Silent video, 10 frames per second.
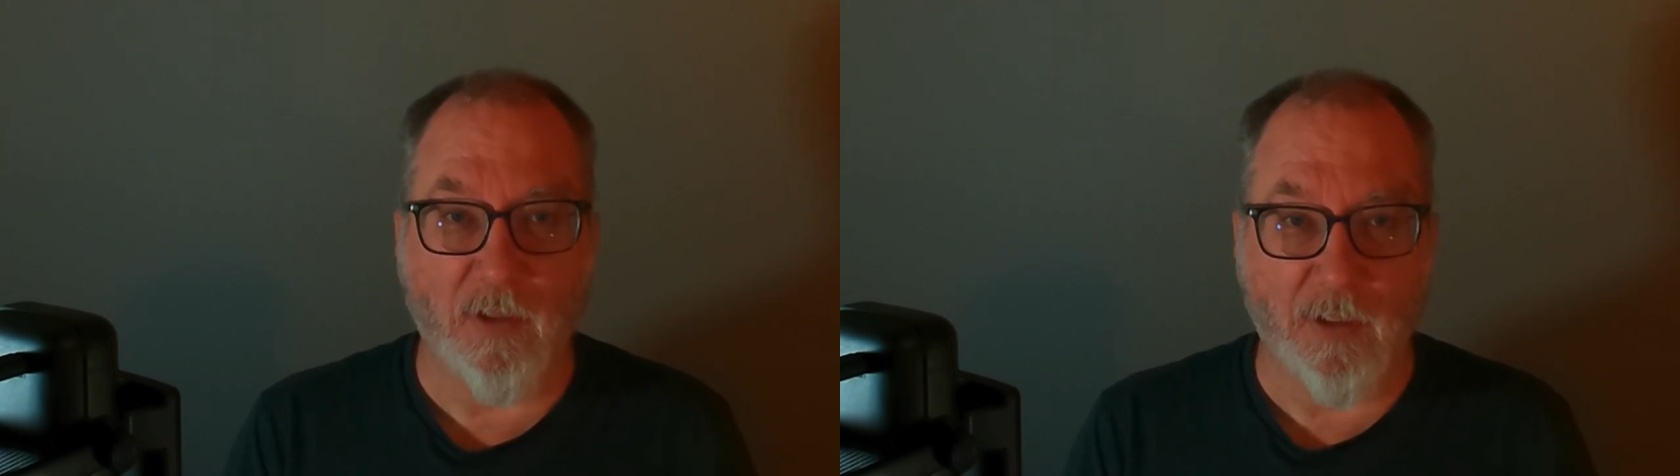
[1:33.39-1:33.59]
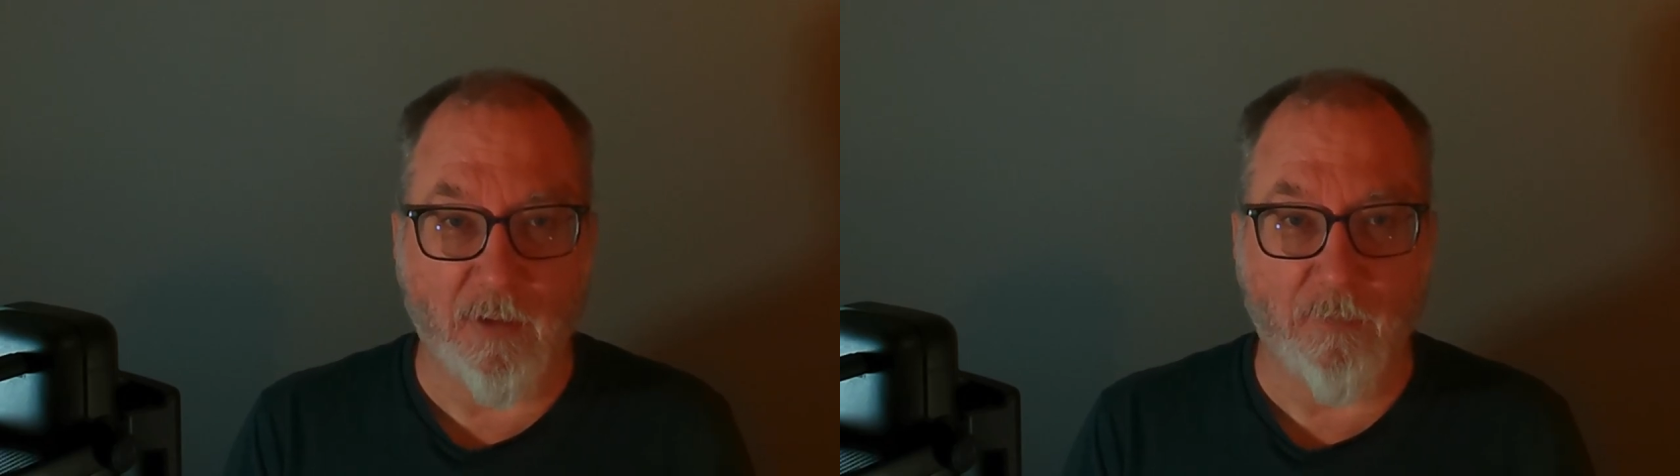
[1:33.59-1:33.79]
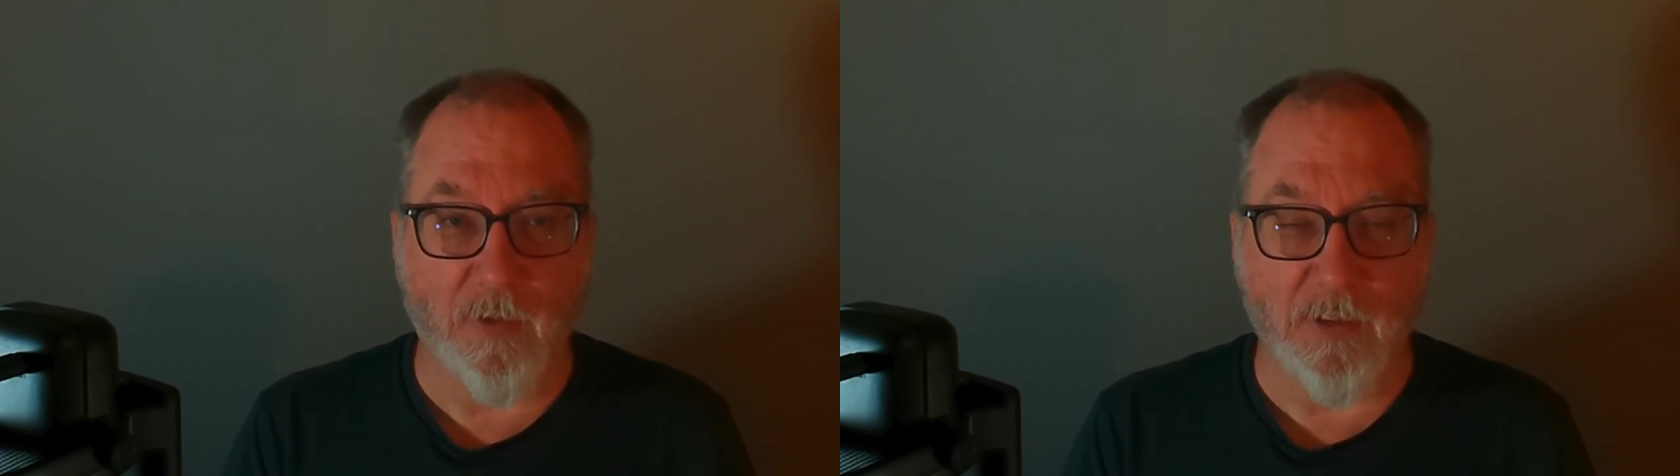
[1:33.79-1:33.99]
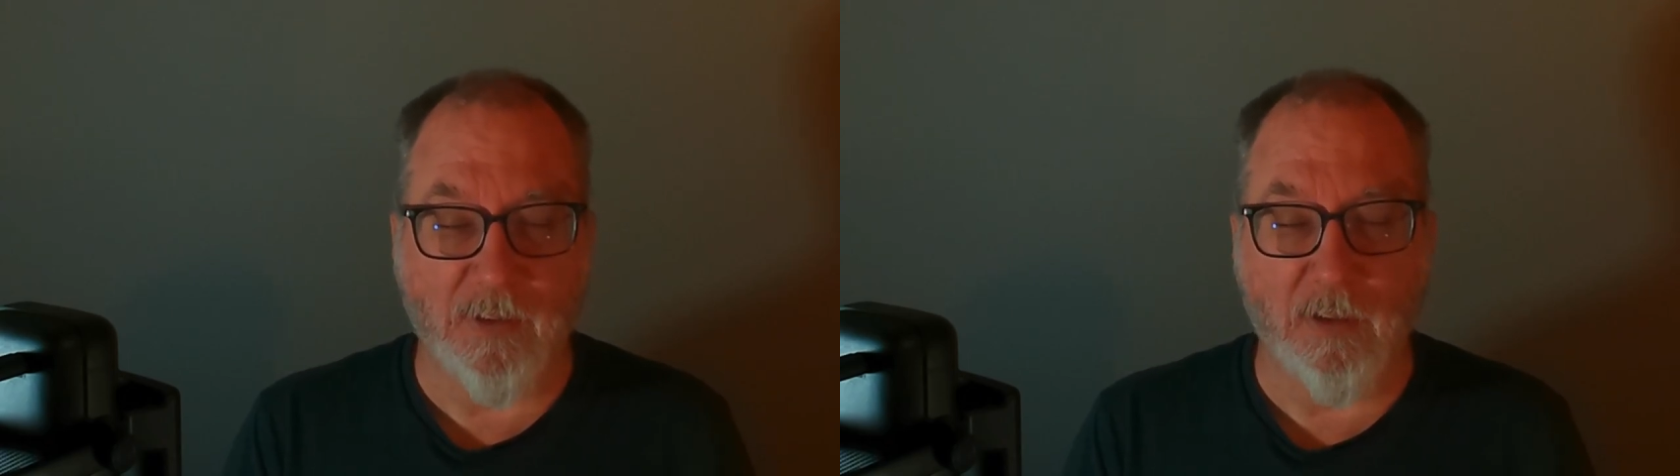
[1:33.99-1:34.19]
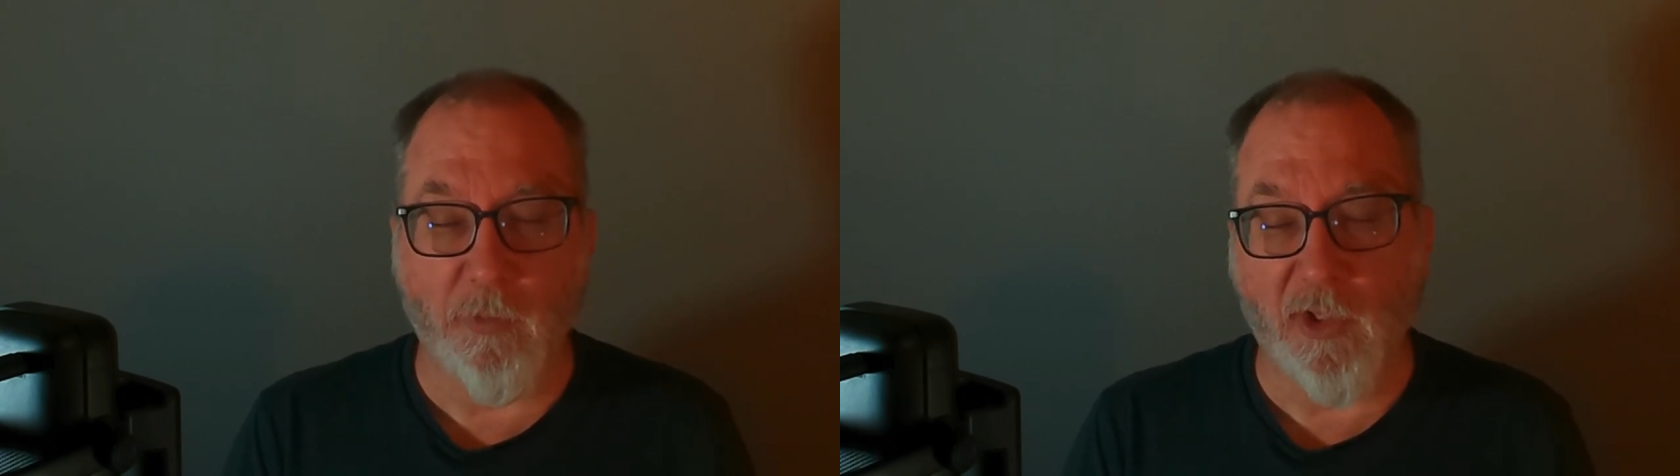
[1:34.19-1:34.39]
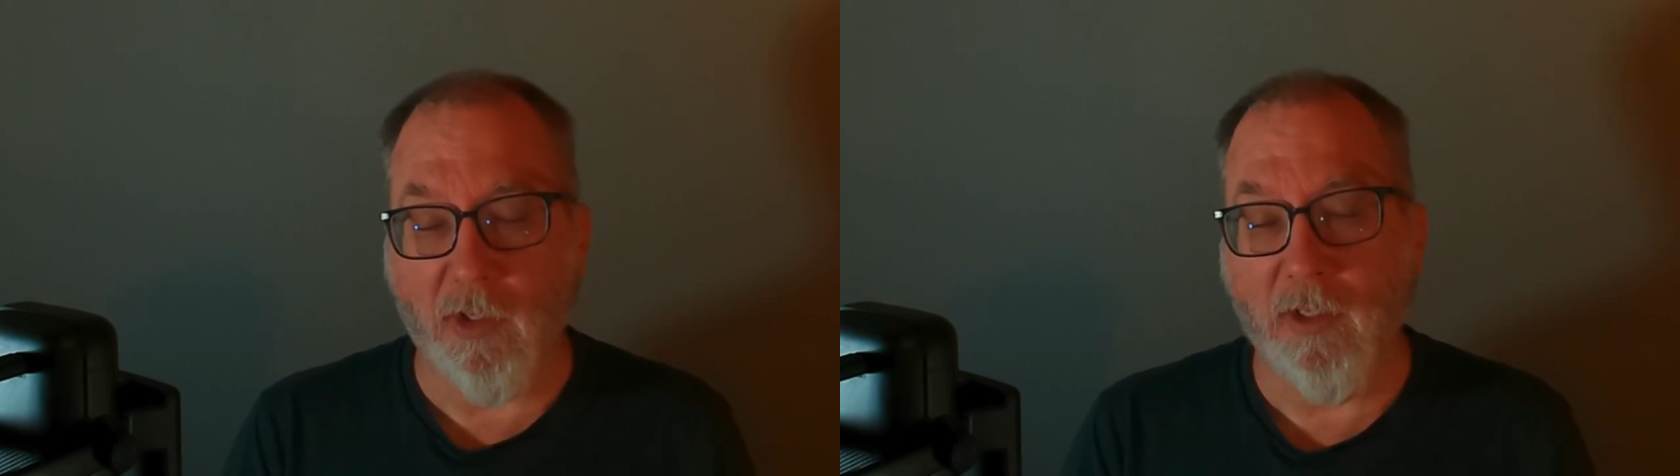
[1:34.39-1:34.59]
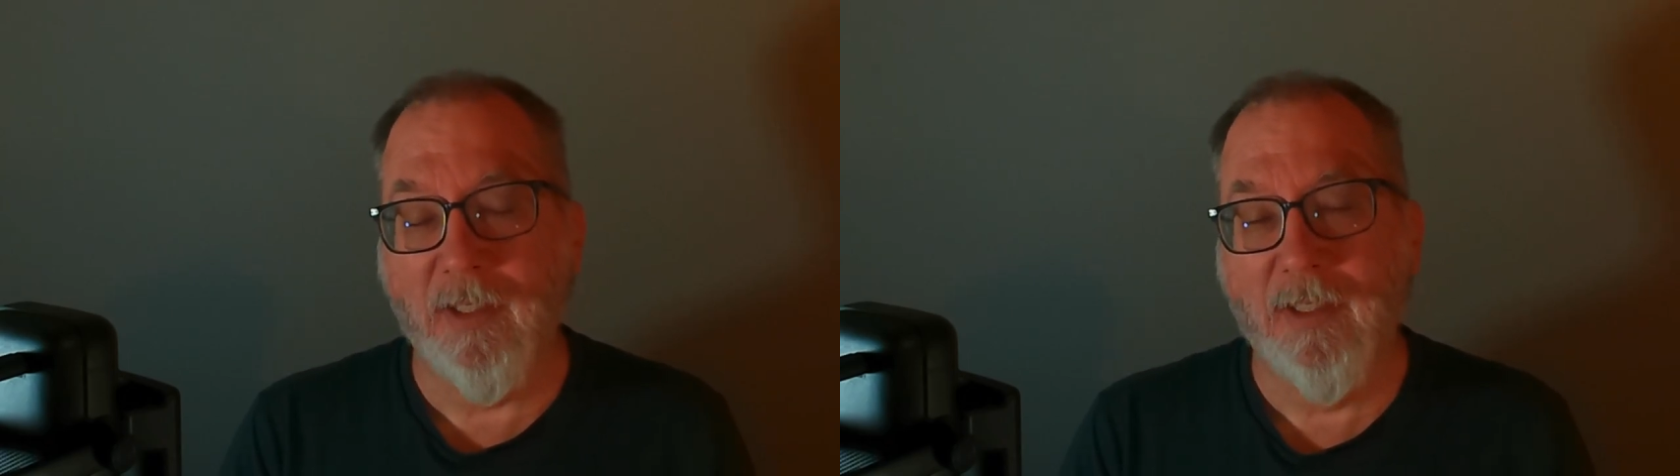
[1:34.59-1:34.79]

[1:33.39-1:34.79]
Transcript: like they're very similar.